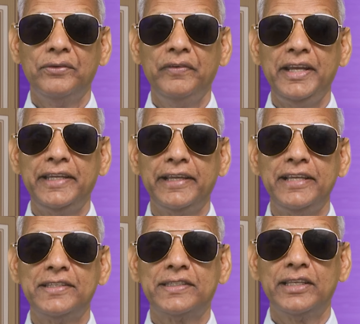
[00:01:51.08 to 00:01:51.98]
Waiting
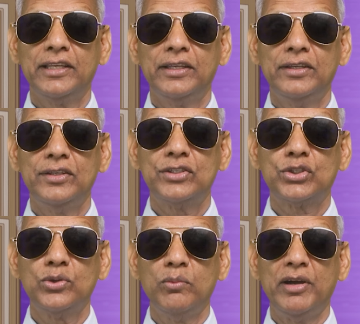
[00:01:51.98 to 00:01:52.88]
is
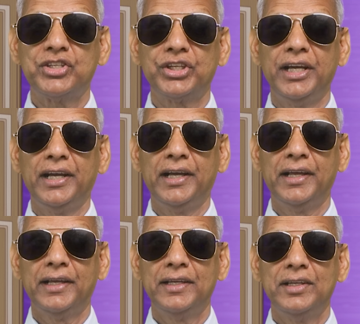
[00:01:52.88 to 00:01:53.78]
so much
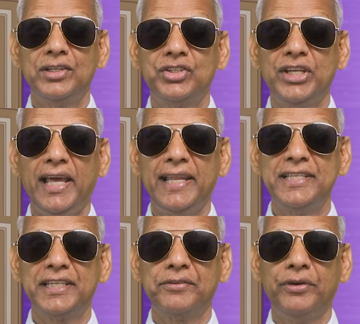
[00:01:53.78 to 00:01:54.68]

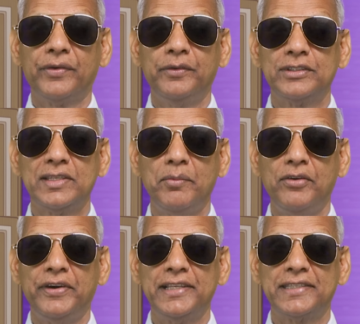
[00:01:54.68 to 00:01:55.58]
challenging for some
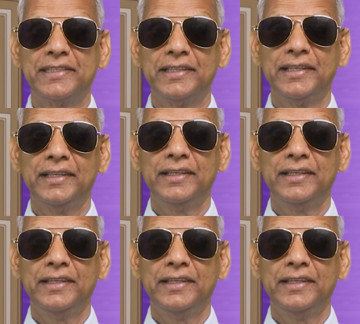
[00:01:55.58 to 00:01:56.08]
of us.